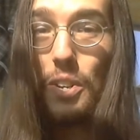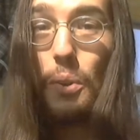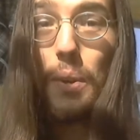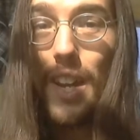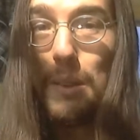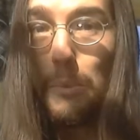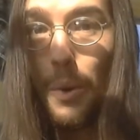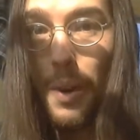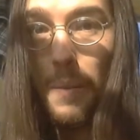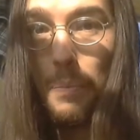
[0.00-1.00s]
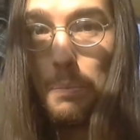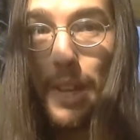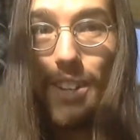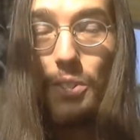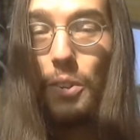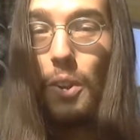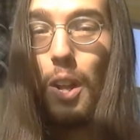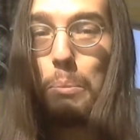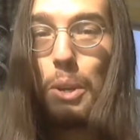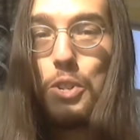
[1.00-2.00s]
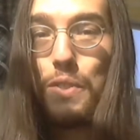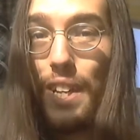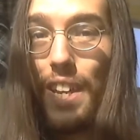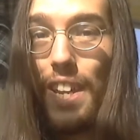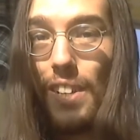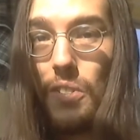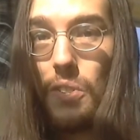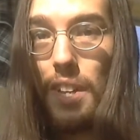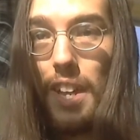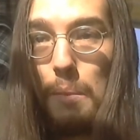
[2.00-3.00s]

don't anymore because they're all a bunch of idiots.